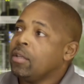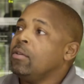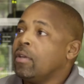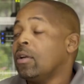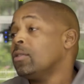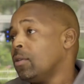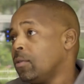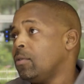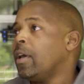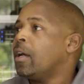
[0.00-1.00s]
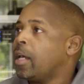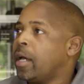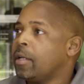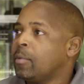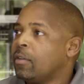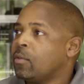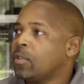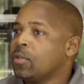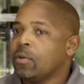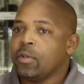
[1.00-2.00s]
you can also do item level
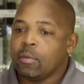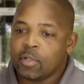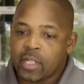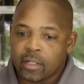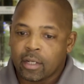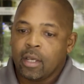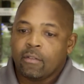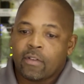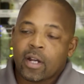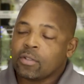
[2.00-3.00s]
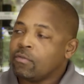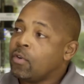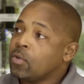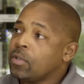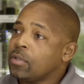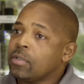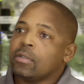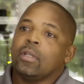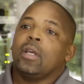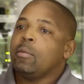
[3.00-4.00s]
restore. You can protect files and folders
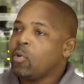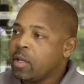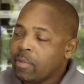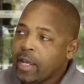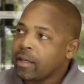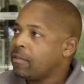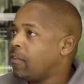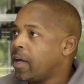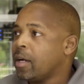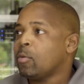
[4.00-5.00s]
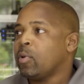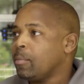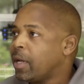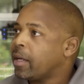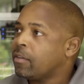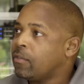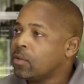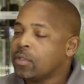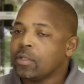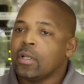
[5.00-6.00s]
and bring back a file, bring back a
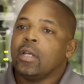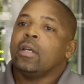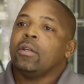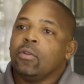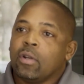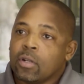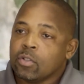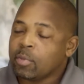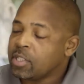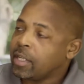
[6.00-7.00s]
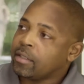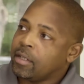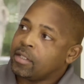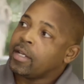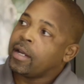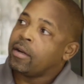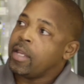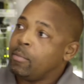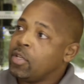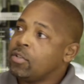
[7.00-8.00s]
folder. You can also protect an entire
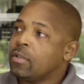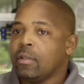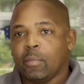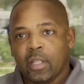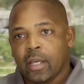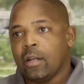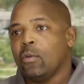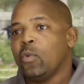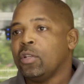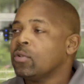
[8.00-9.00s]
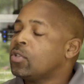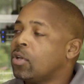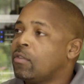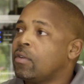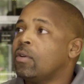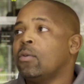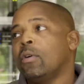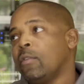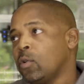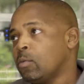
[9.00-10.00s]
image, be that a Windows server or a
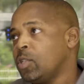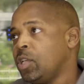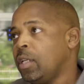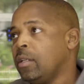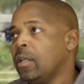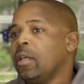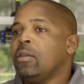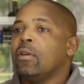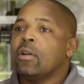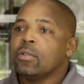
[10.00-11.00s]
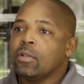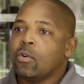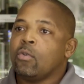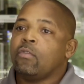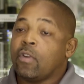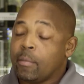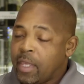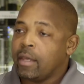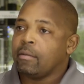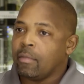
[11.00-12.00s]
virtual machine. You can also, from
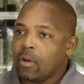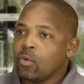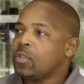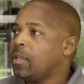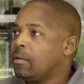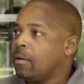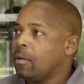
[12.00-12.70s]
that hosted